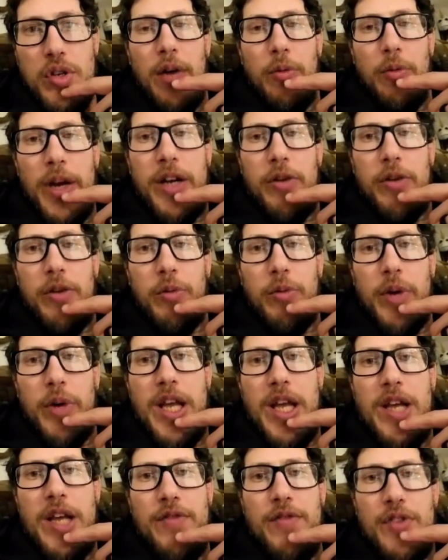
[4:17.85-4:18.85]
Rick
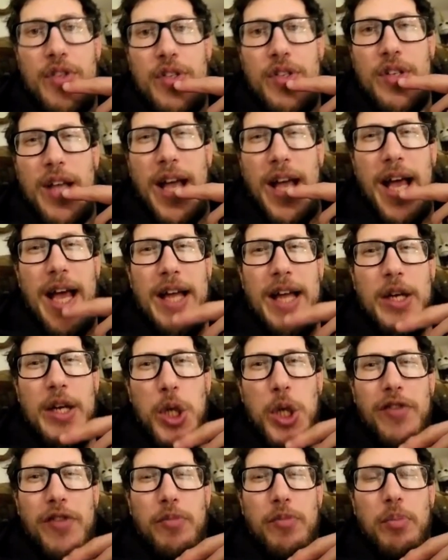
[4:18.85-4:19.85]
Reeves, and
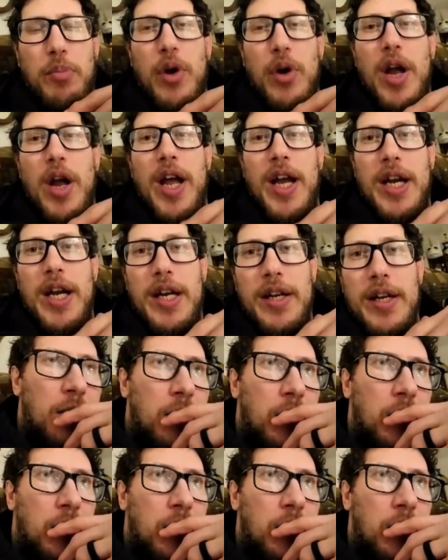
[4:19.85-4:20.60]
Jeff Brain.